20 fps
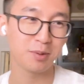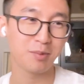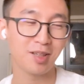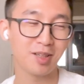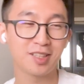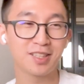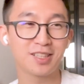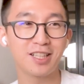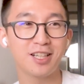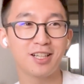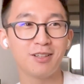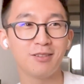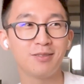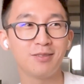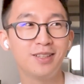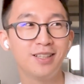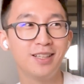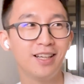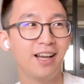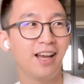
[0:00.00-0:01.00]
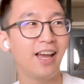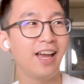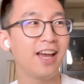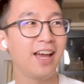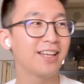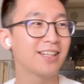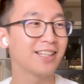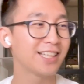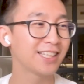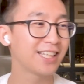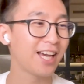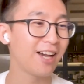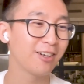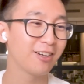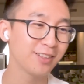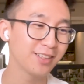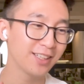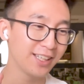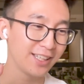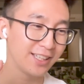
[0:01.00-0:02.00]
myself and I
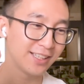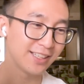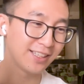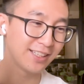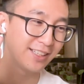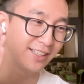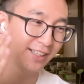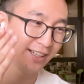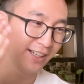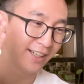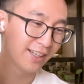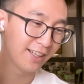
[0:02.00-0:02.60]
calculated